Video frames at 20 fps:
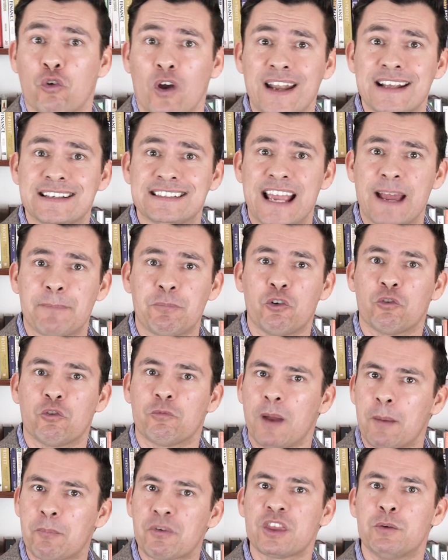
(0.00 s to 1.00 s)
Great example,
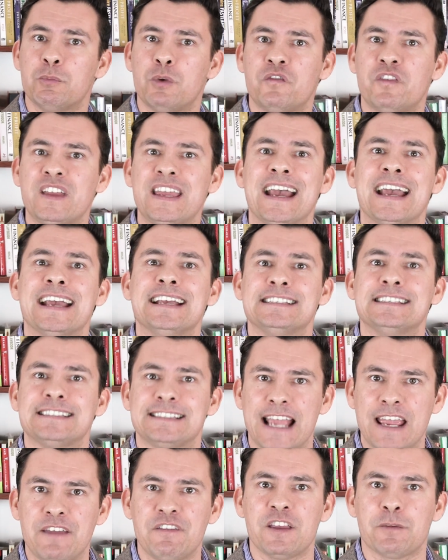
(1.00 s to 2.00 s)
remember in the movie
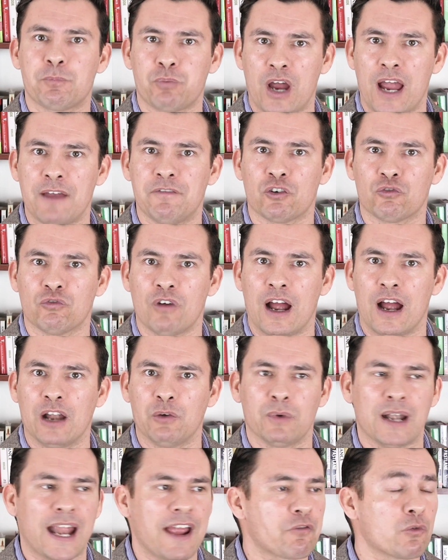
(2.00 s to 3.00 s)
Saving Private
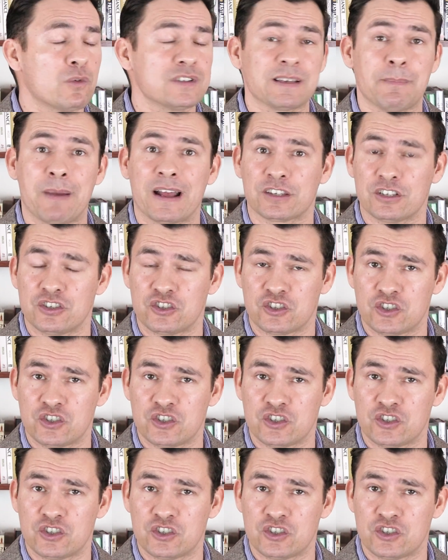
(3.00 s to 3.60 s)
Ryan, when everyone's about to